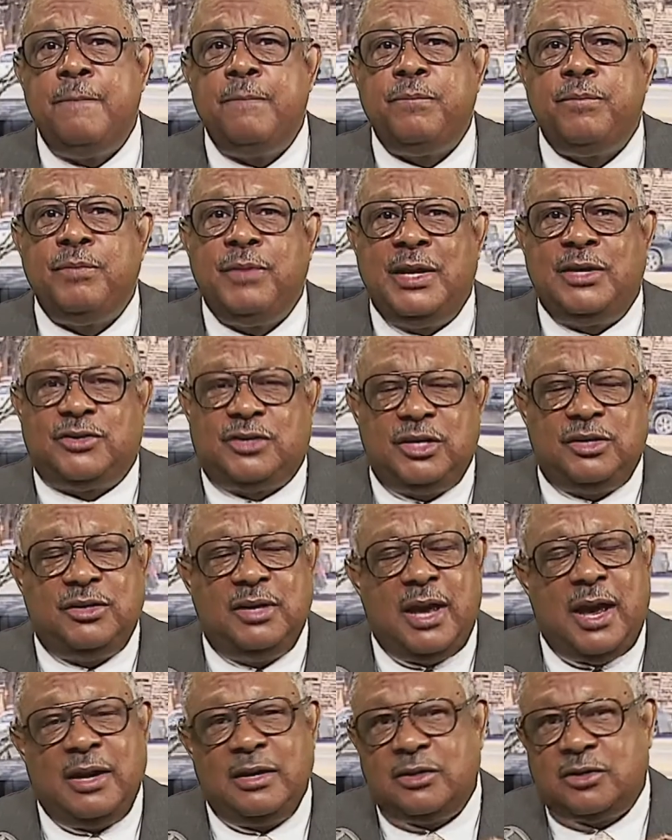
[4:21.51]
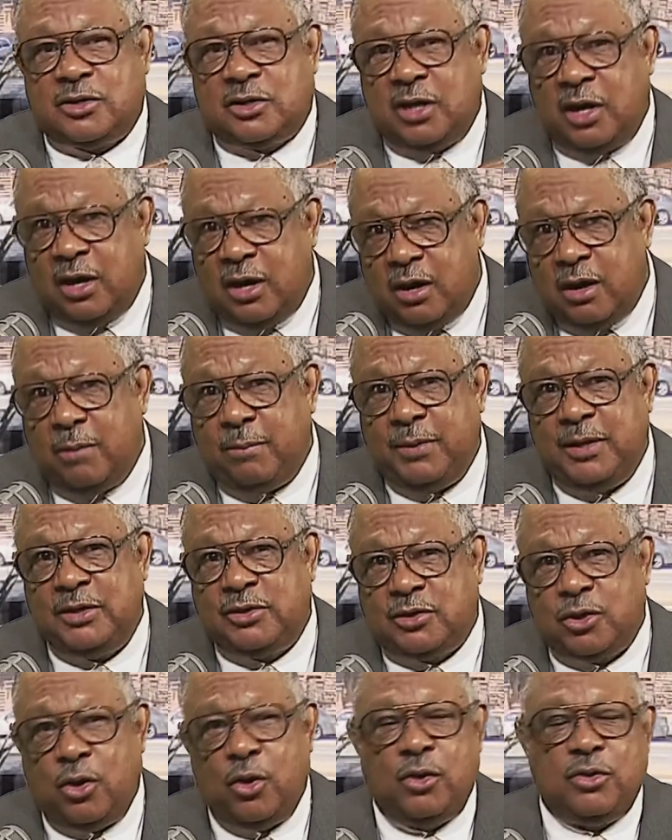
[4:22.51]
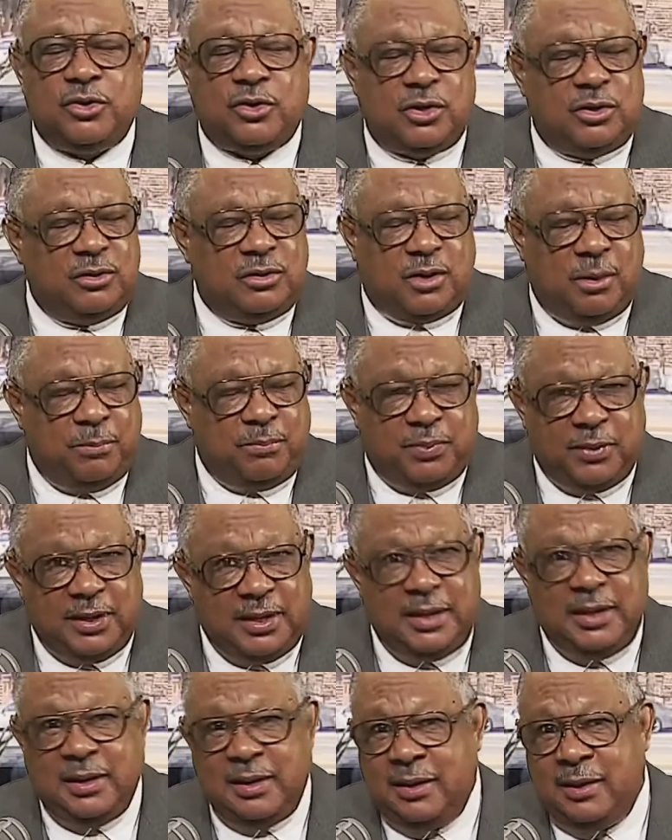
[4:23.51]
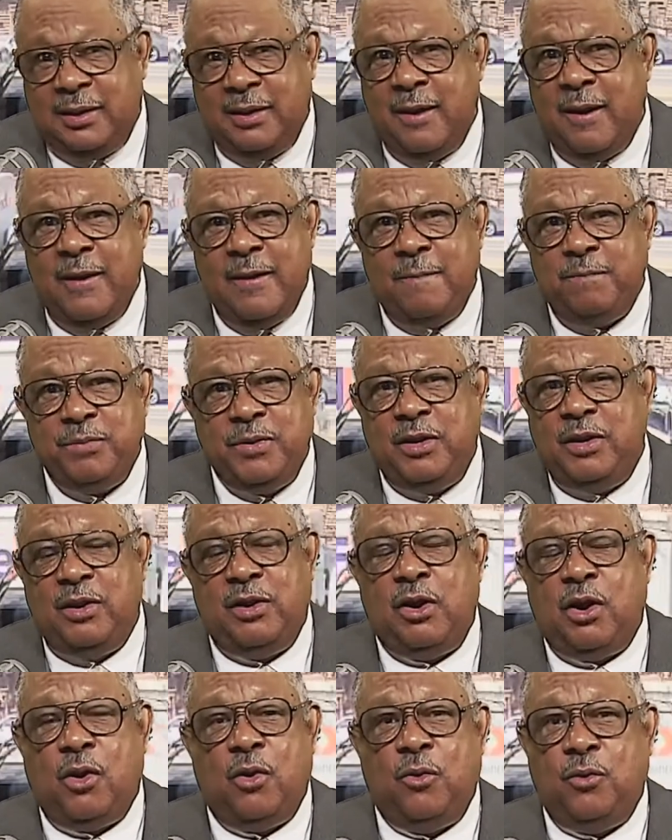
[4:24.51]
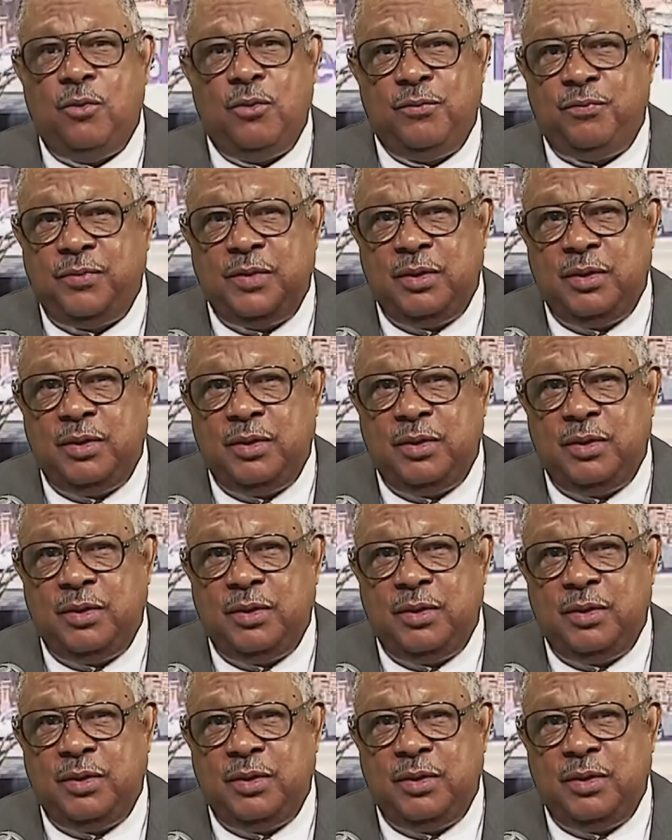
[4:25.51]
This is not terribly, to- uh, completely, you know,